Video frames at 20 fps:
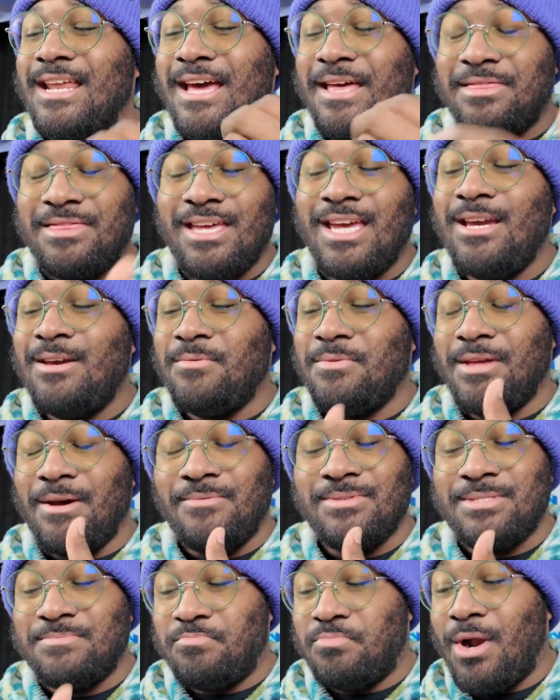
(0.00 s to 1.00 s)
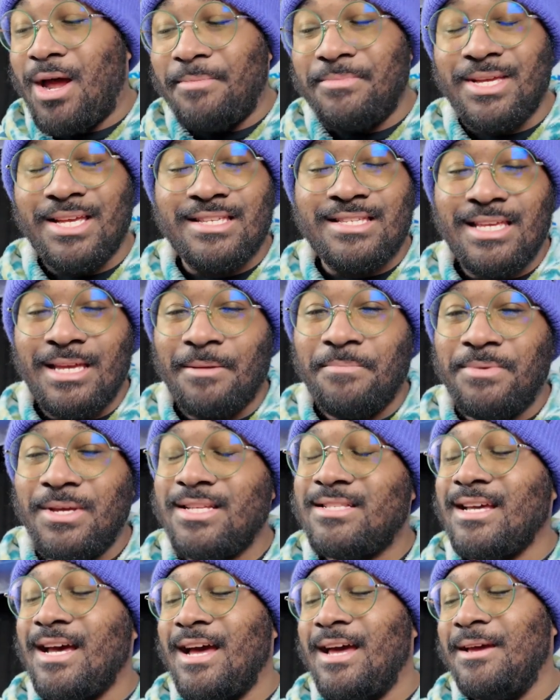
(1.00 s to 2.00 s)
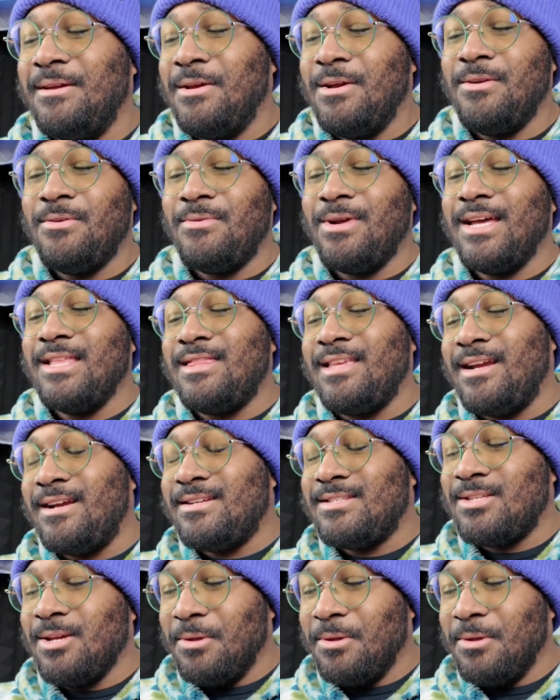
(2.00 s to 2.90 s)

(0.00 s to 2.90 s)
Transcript: and I think that was probably a CMP tie right there.